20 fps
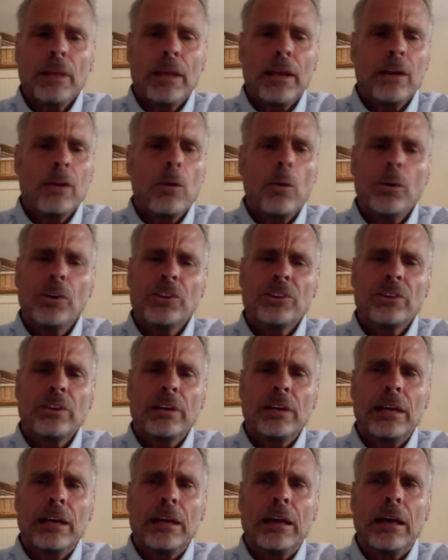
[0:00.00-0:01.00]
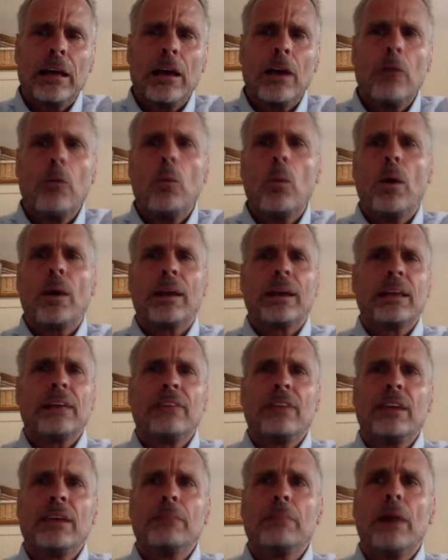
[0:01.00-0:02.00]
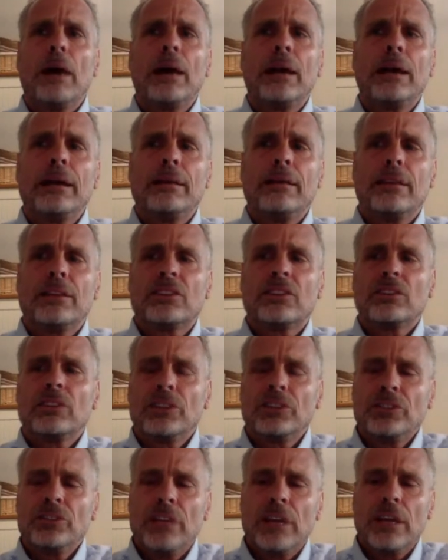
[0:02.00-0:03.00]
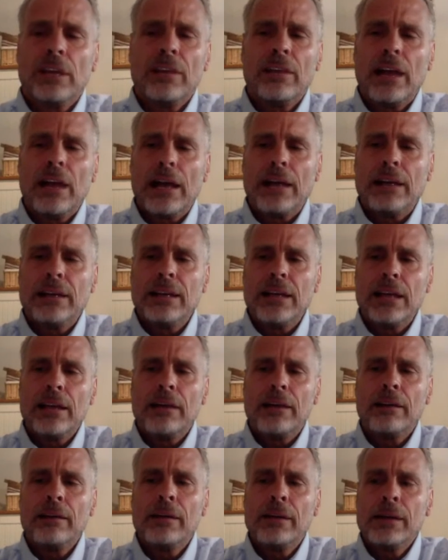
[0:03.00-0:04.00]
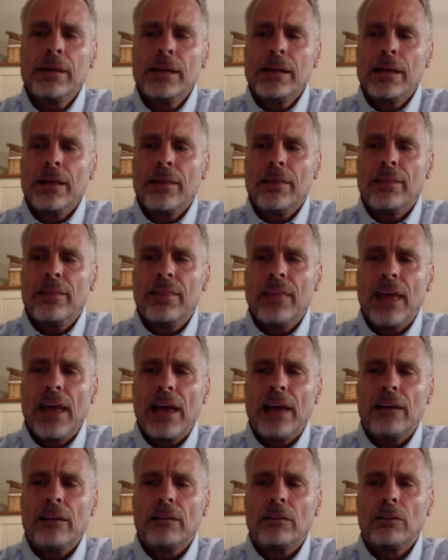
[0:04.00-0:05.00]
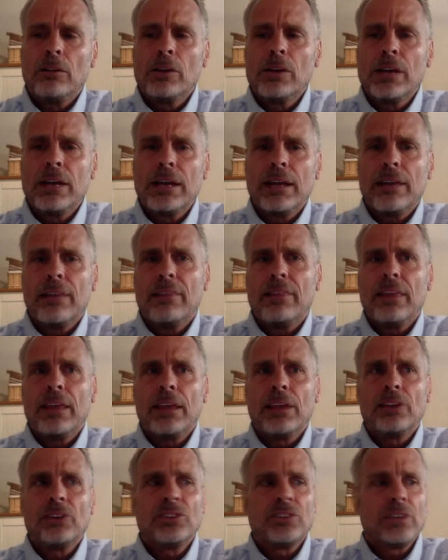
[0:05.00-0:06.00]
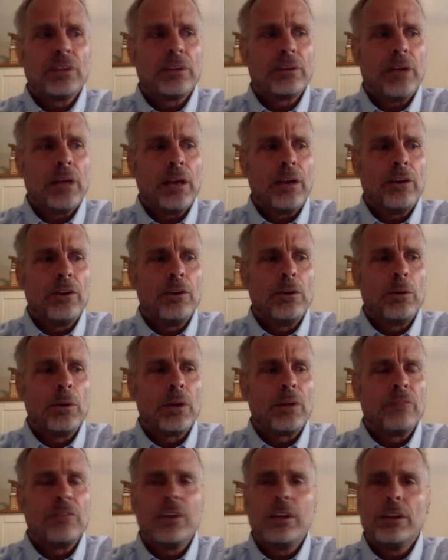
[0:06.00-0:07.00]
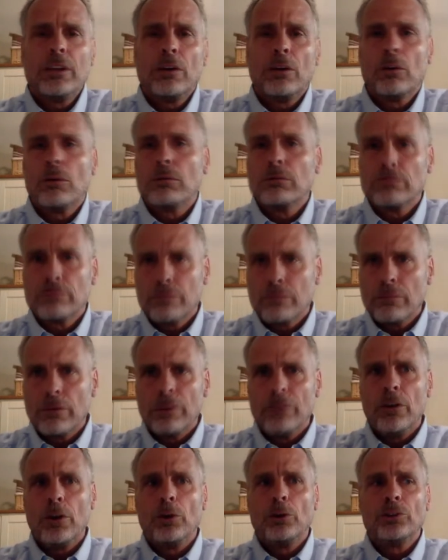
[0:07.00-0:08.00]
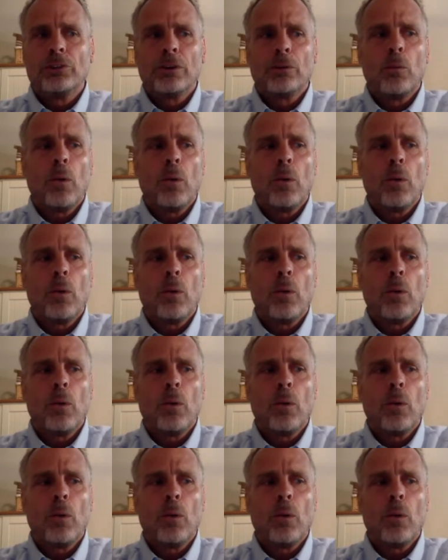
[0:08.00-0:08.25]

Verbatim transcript: of course, I don't want to give anybody that's listening the idea that looking at things and, and doing video reviews and